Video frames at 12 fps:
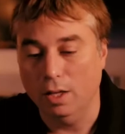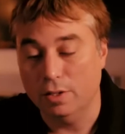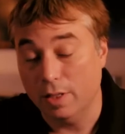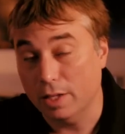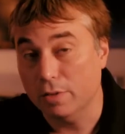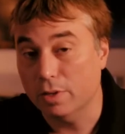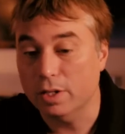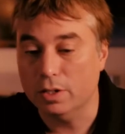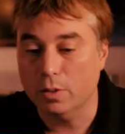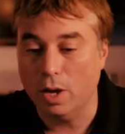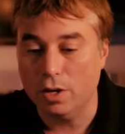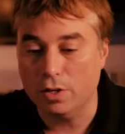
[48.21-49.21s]
So that's a really
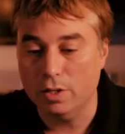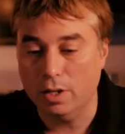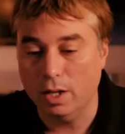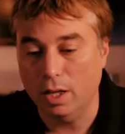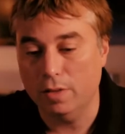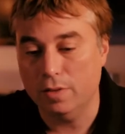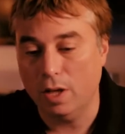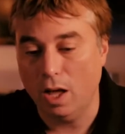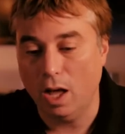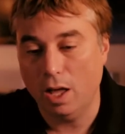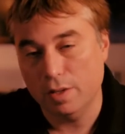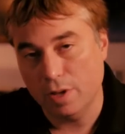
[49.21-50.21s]
good question. It's
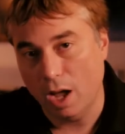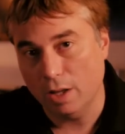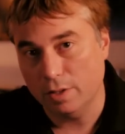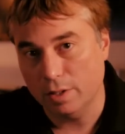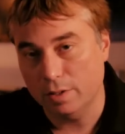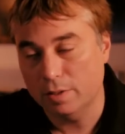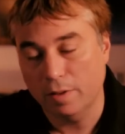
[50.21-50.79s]
hard to